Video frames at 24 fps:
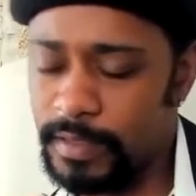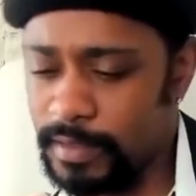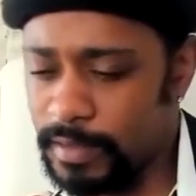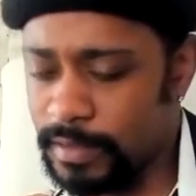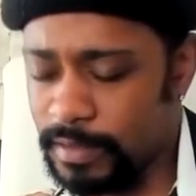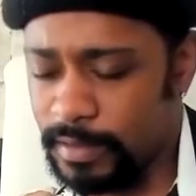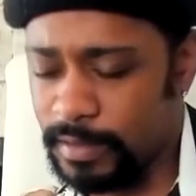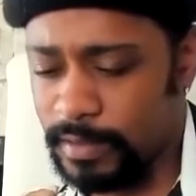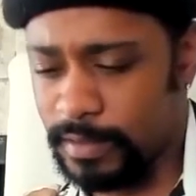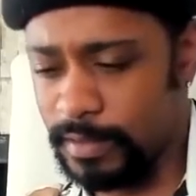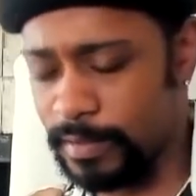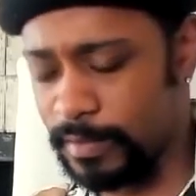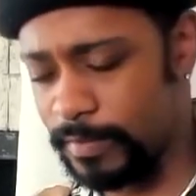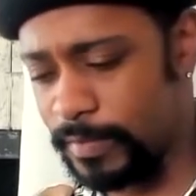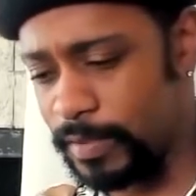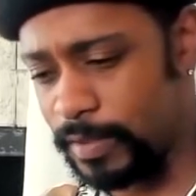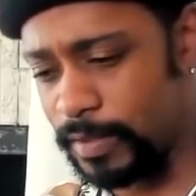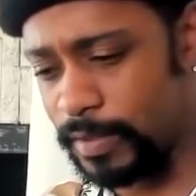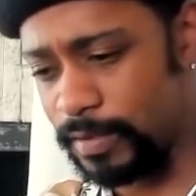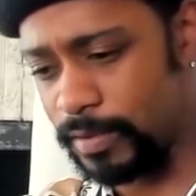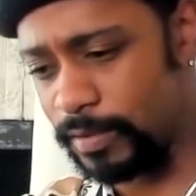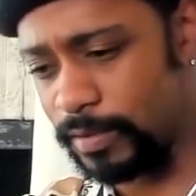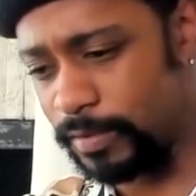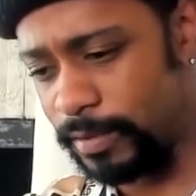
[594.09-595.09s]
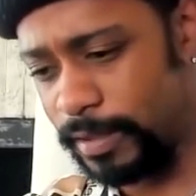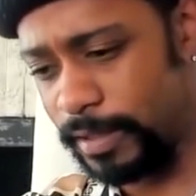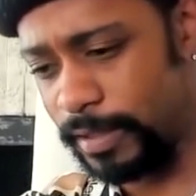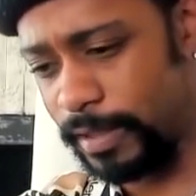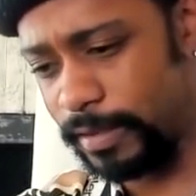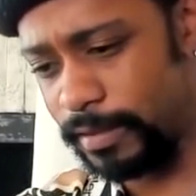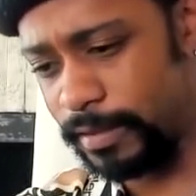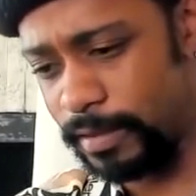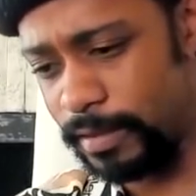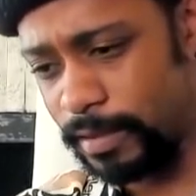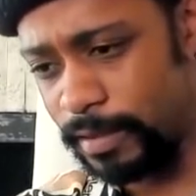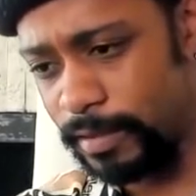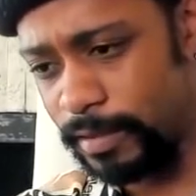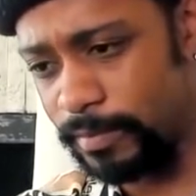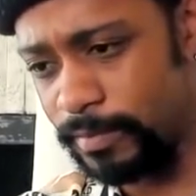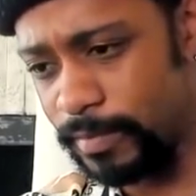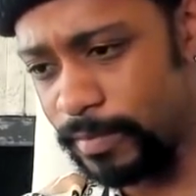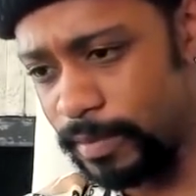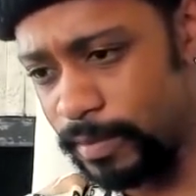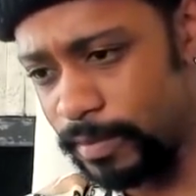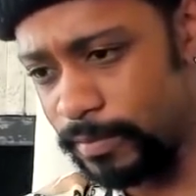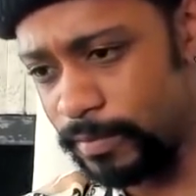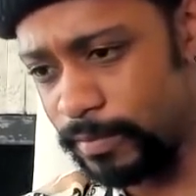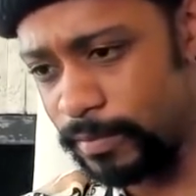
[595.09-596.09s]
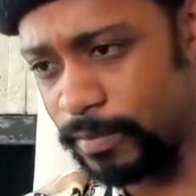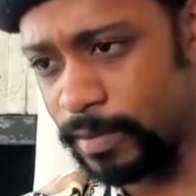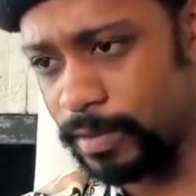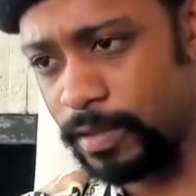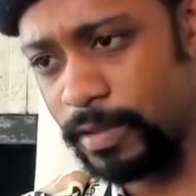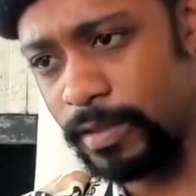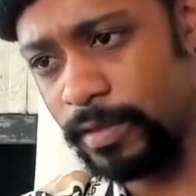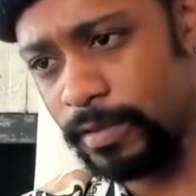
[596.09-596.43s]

the story had come to fruition.